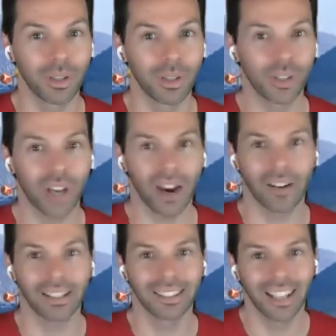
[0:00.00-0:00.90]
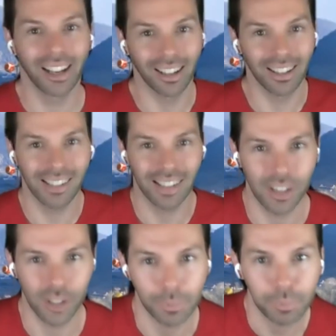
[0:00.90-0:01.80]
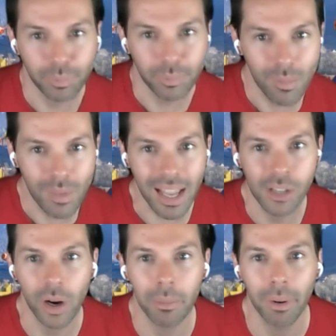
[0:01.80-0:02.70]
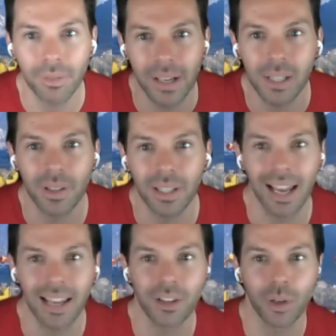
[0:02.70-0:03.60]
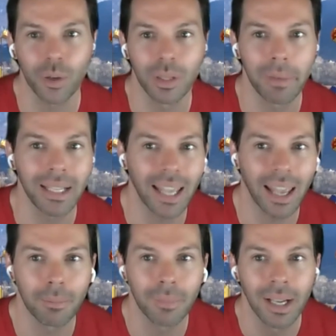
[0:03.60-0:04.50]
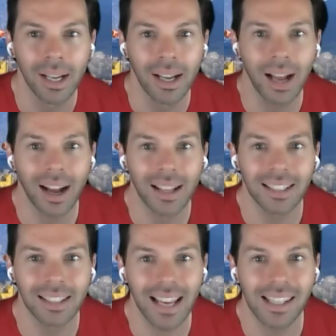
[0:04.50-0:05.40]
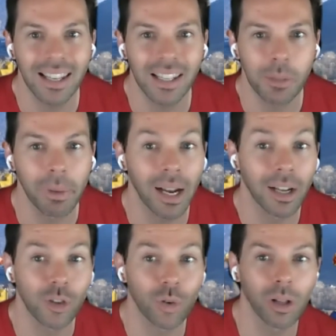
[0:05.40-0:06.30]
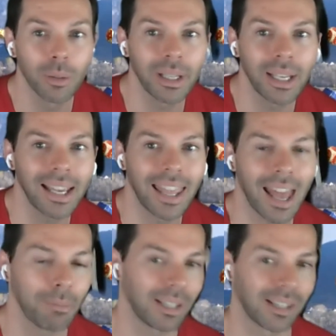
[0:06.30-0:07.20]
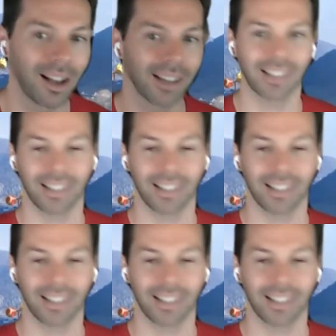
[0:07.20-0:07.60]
Sharon Young says, is there a bug fix for the dice issue in the minigame? The dice can spin uncontrollably and can't be tossed.